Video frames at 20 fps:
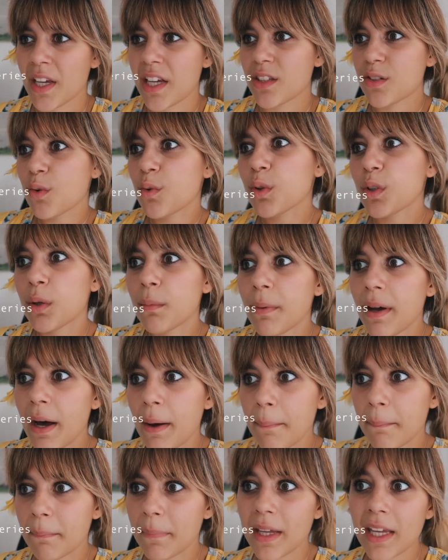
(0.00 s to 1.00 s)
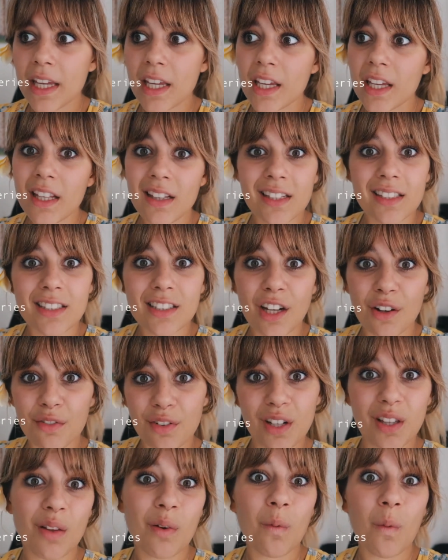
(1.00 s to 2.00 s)
It's all about me
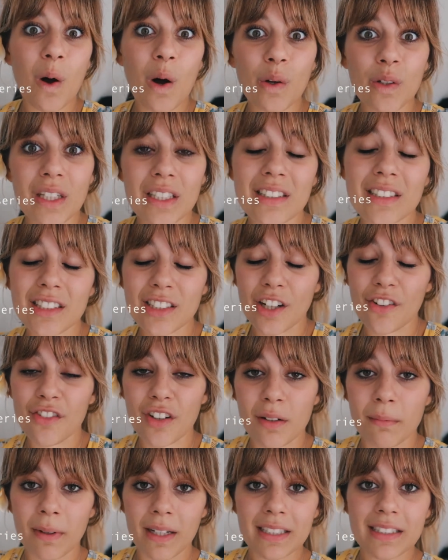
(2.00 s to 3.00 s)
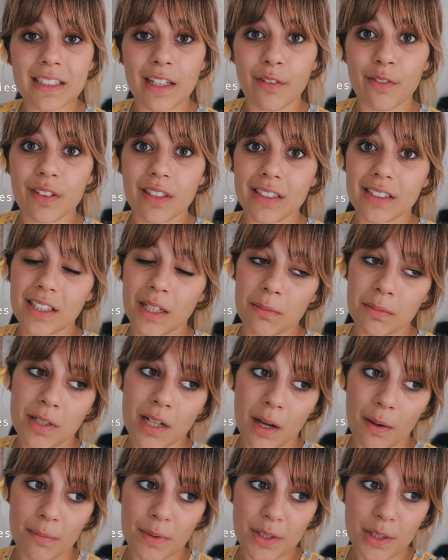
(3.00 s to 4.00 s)
discovering the world and discovering myself at the same
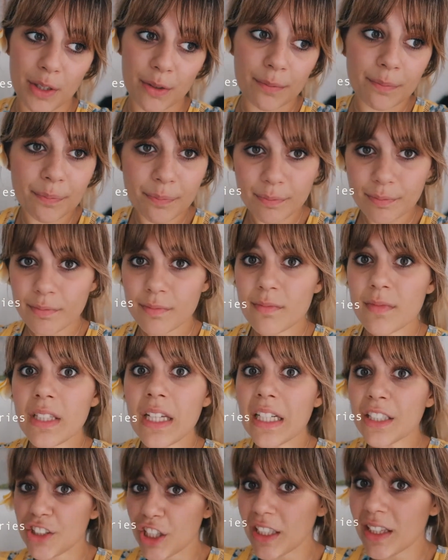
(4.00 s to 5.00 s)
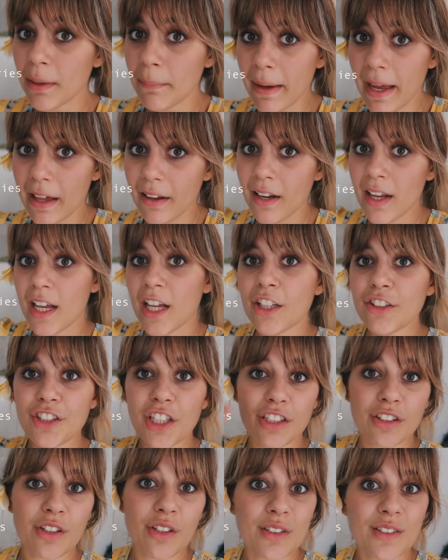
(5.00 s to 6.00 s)
time. So check them out.
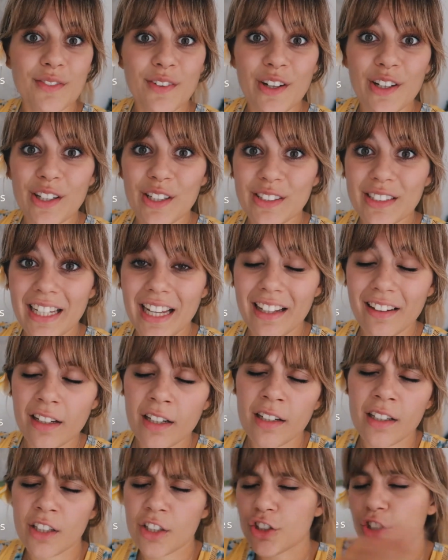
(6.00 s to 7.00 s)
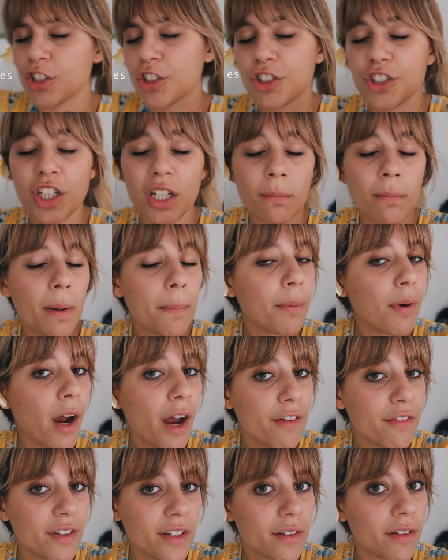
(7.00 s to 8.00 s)
Check those photos out. You can check my
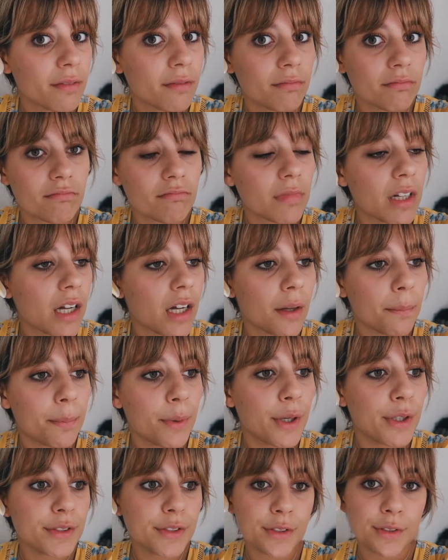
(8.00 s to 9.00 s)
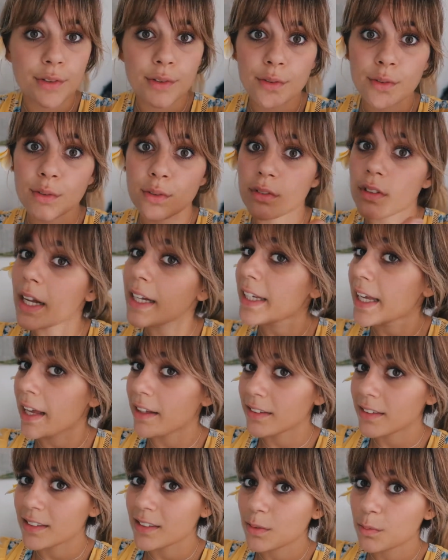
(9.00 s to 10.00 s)
private personal
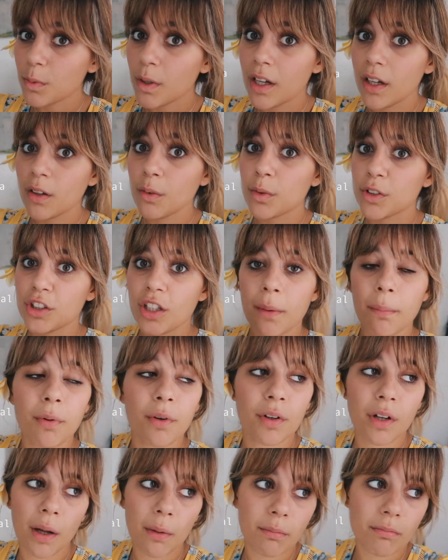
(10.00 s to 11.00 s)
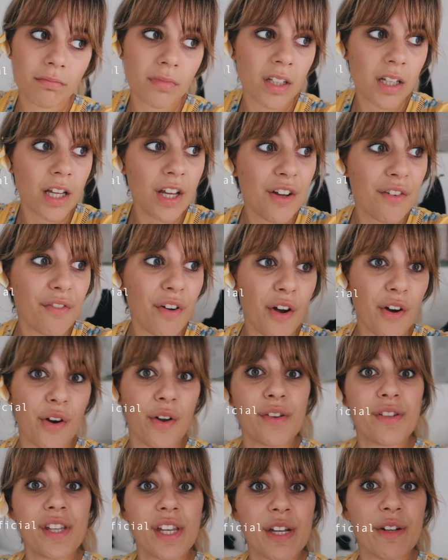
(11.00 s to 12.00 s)
account as well, which I put up
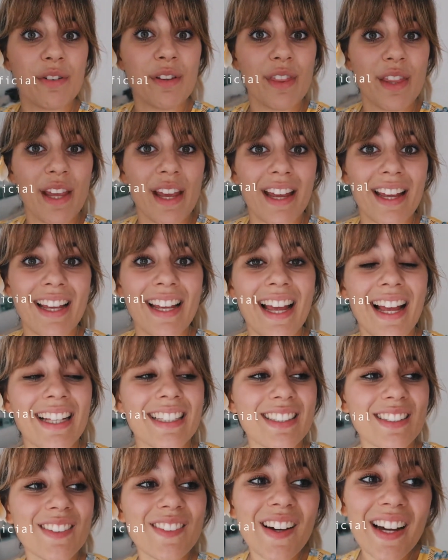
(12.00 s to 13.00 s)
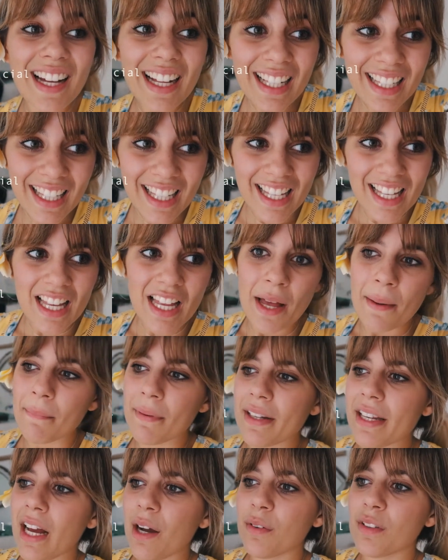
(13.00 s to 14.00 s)
photos here and there as well.
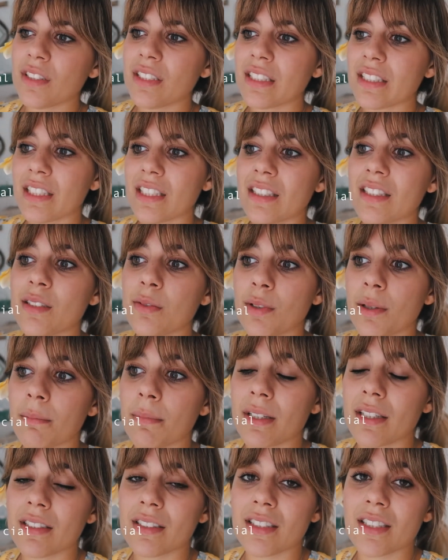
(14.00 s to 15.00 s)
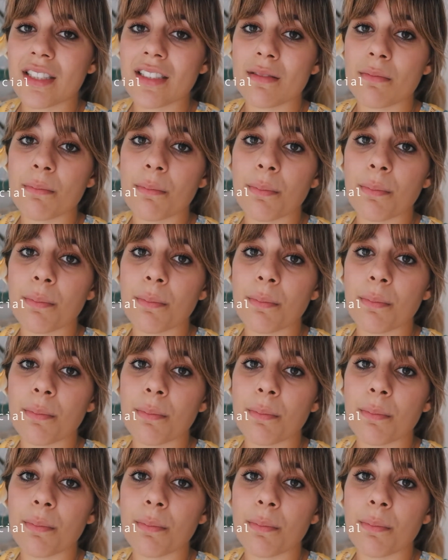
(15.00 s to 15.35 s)
But now we're just gonna swim because it is